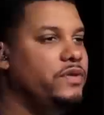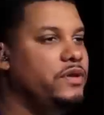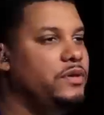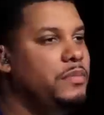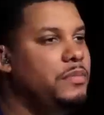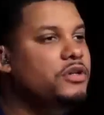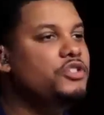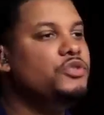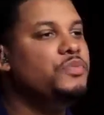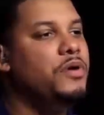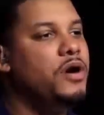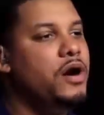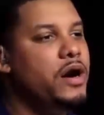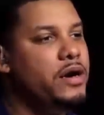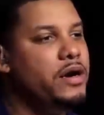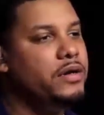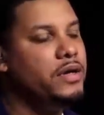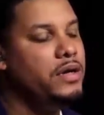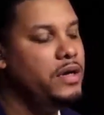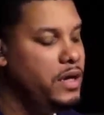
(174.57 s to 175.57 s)
the most
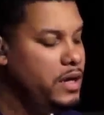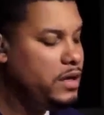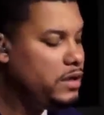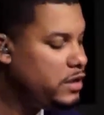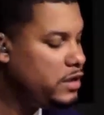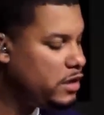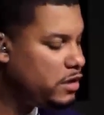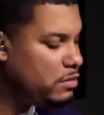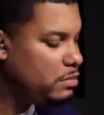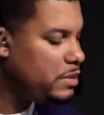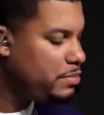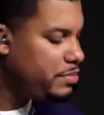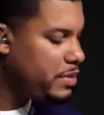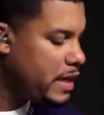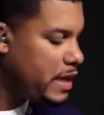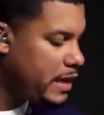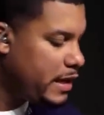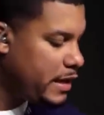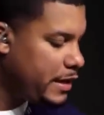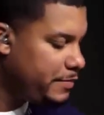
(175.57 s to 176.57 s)
part, you're going to be
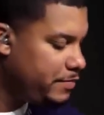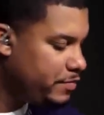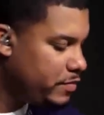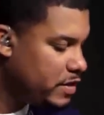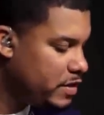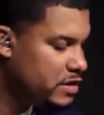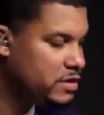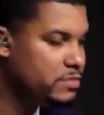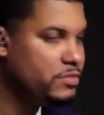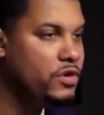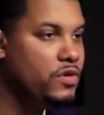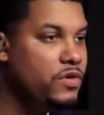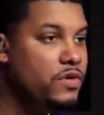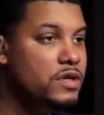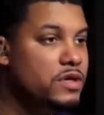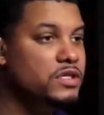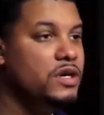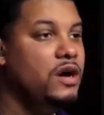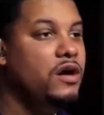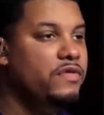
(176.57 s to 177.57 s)
playing some
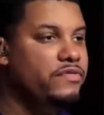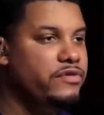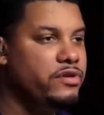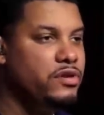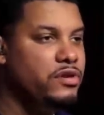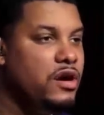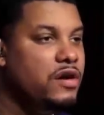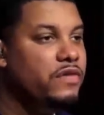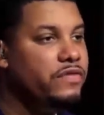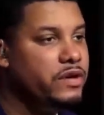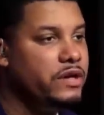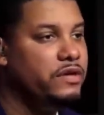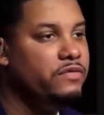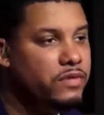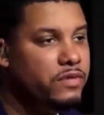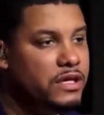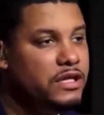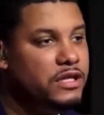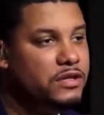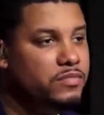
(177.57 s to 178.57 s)
chords over and over in
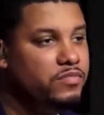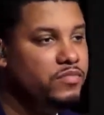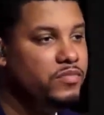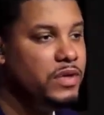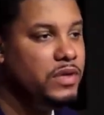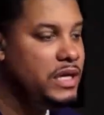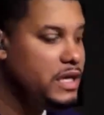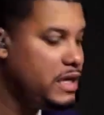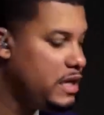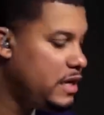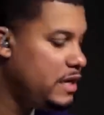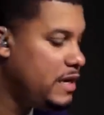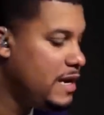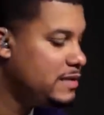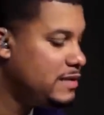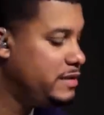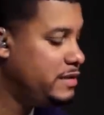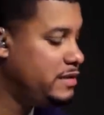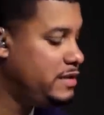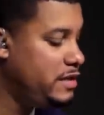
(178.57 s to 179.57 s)
rhythm, and
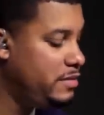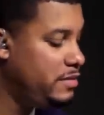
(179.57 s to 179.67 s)
that's a D